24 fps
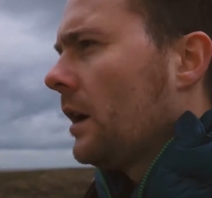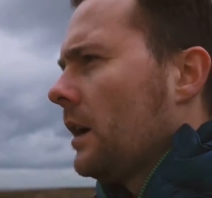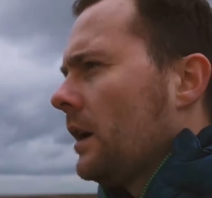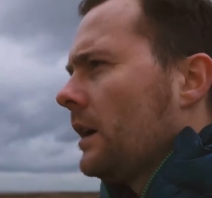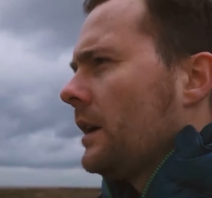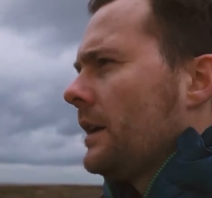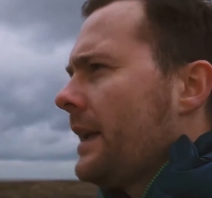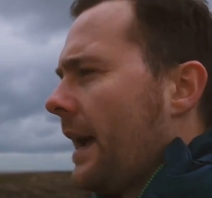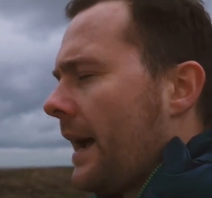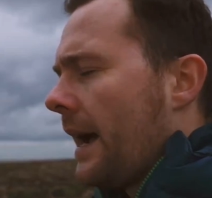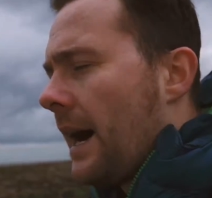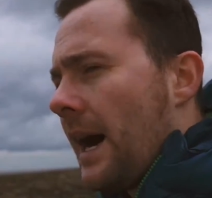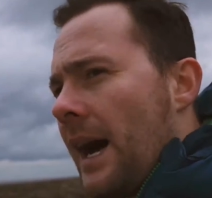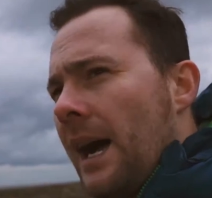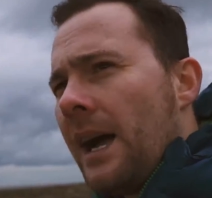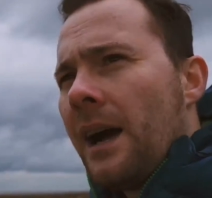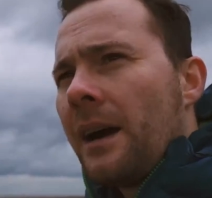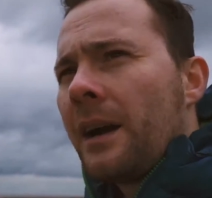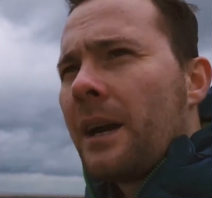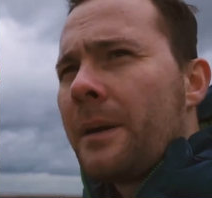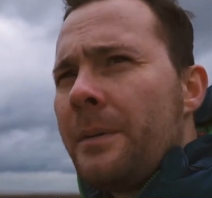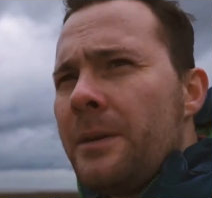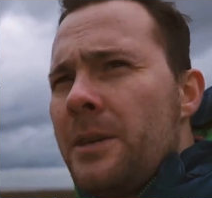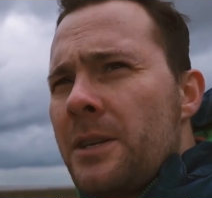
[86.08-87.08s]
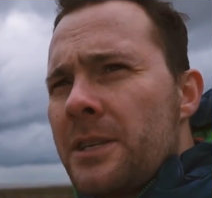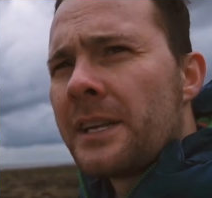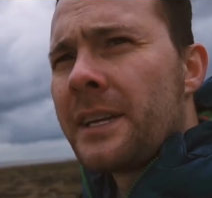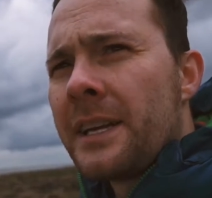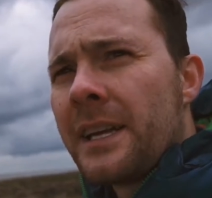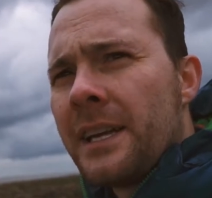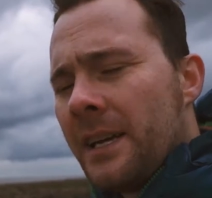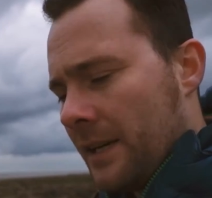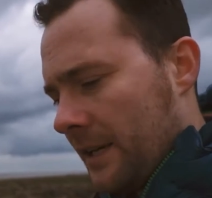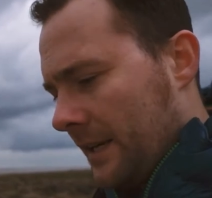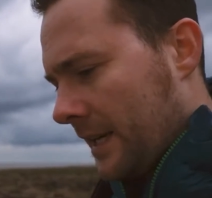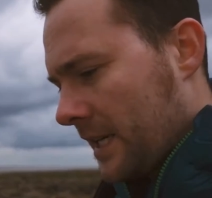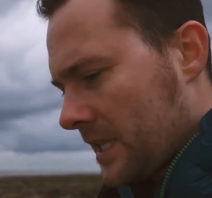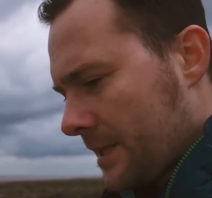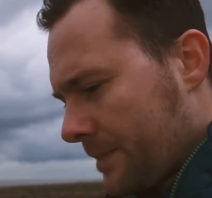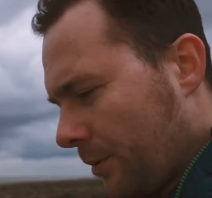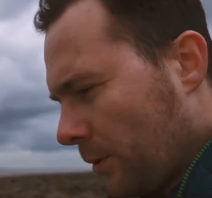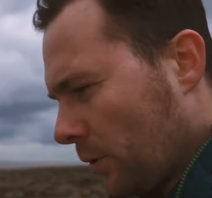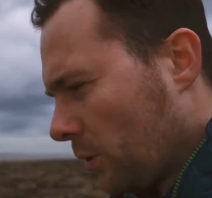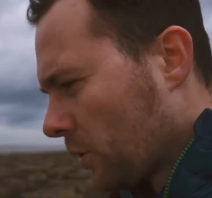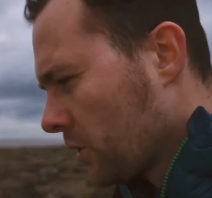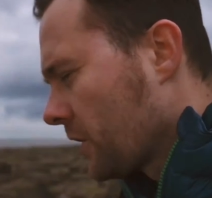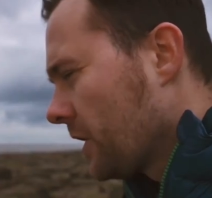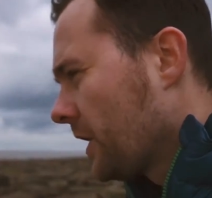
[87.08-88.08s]
yeah, I'm going to be using an
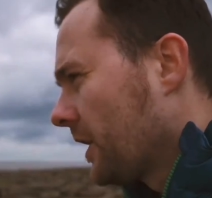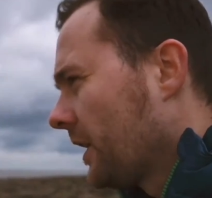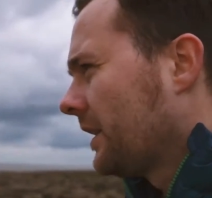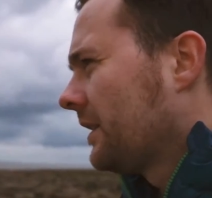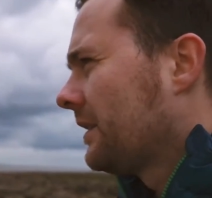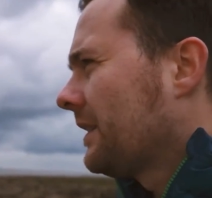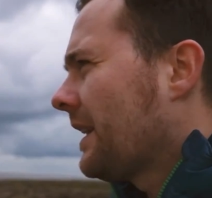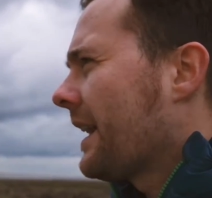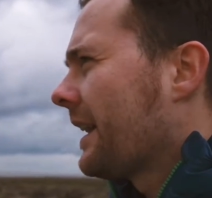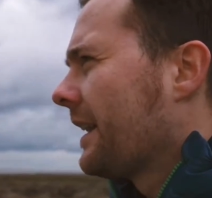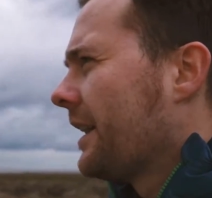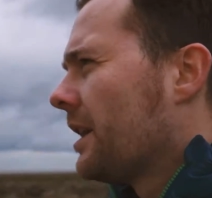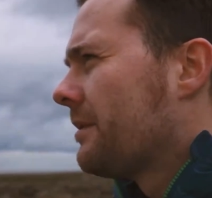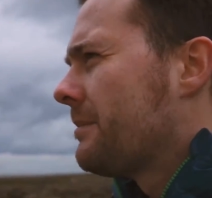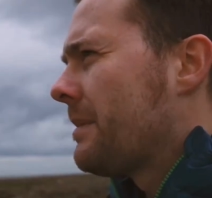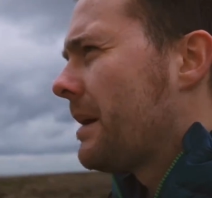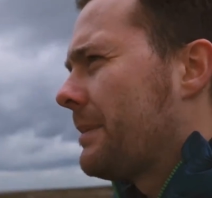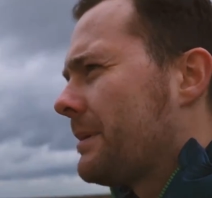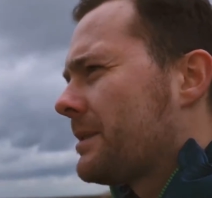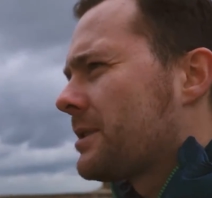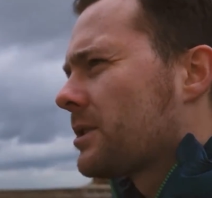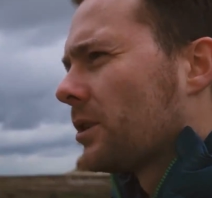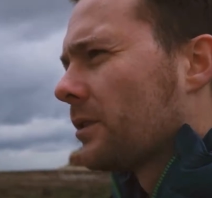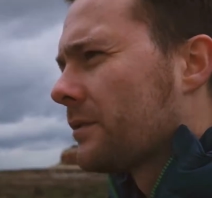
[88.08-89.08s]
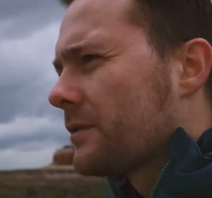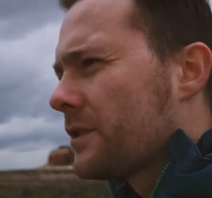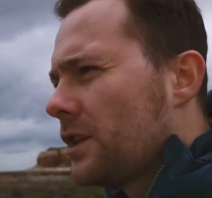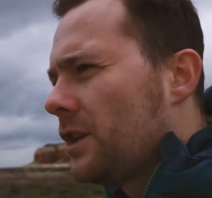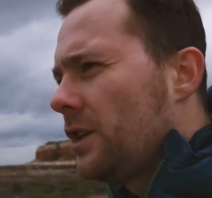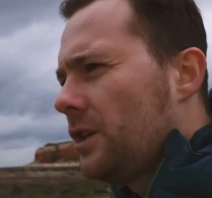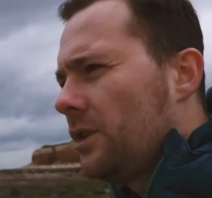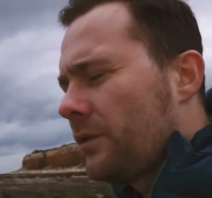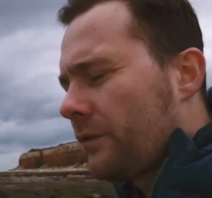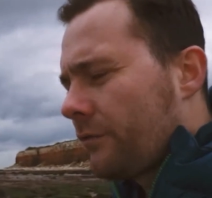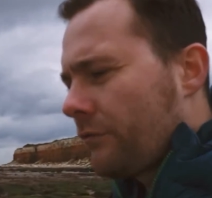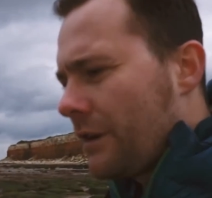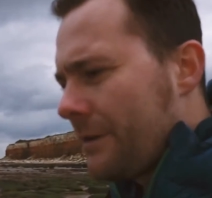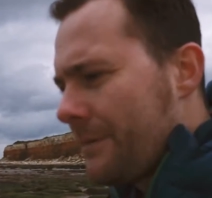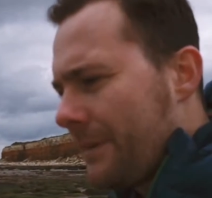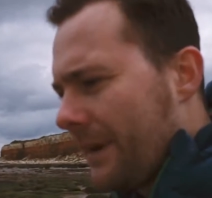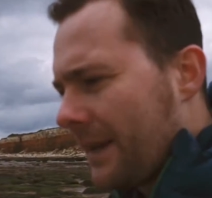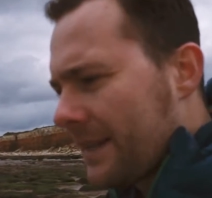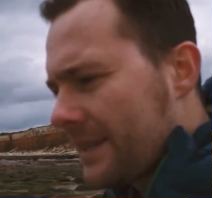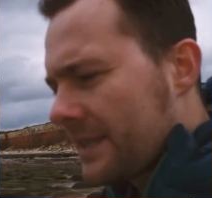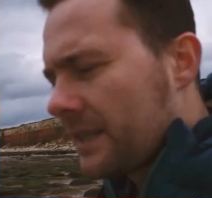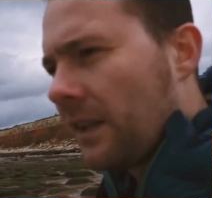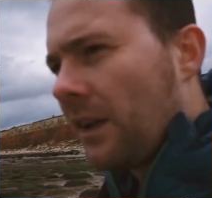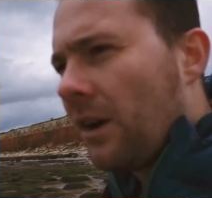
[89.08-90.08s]
exposure, I don't know, maybe sort of 2-3
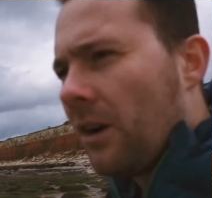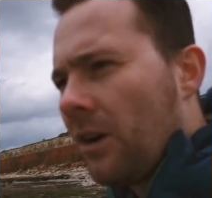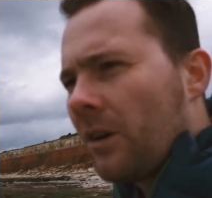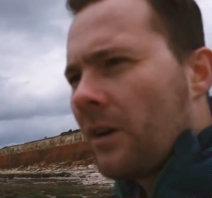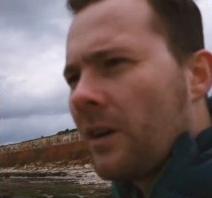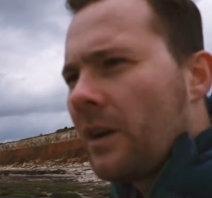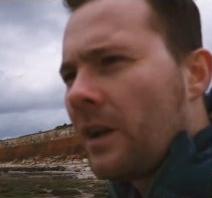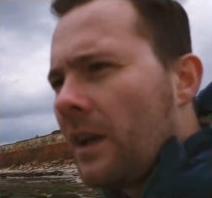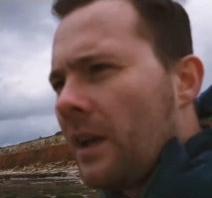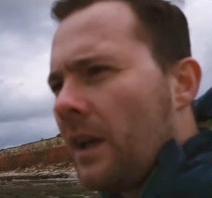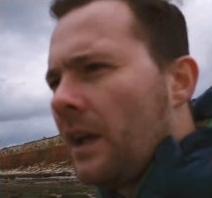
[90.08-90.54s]
minutes long.